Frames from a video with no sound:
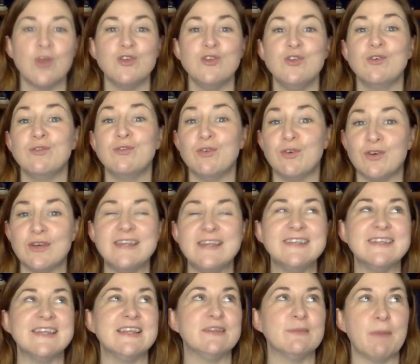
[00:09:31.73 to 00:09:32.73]
Your
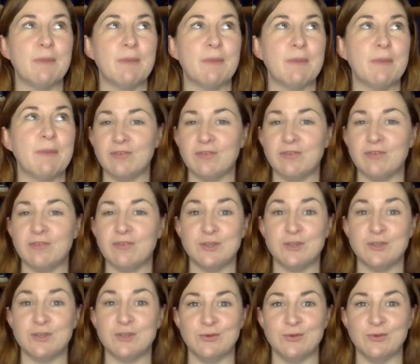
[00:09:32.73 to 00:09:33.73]
voice is a powerful
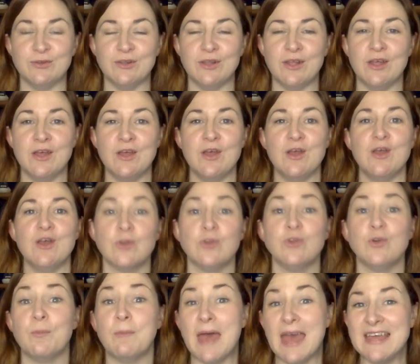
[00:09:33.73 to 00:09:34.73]
tool.
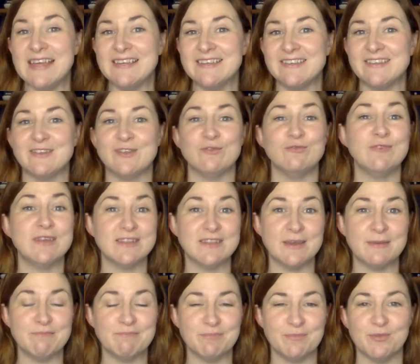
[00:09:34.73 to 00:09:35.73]
Your pace, the
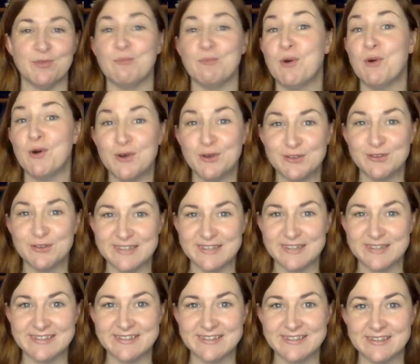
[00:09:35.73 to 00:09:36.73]
rhythm, the
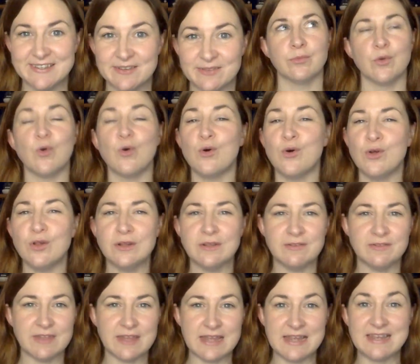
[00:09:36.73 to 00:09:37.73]
pauses, all
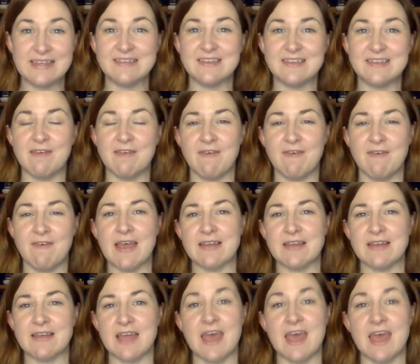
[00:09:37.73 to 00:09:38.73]
of these
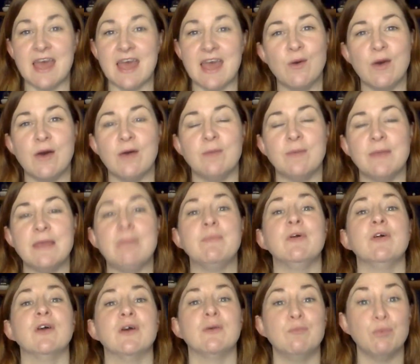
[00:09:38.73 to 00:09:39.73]
affect how well
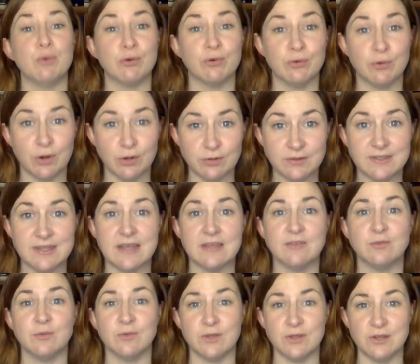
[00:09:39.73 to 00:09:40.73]
people can
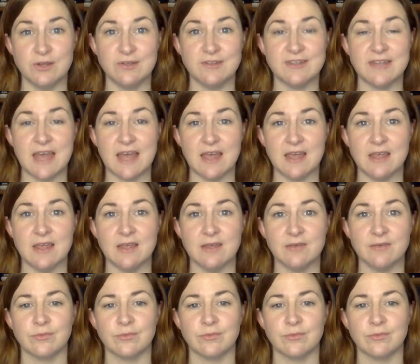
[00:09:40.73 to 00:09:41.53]
process what you say.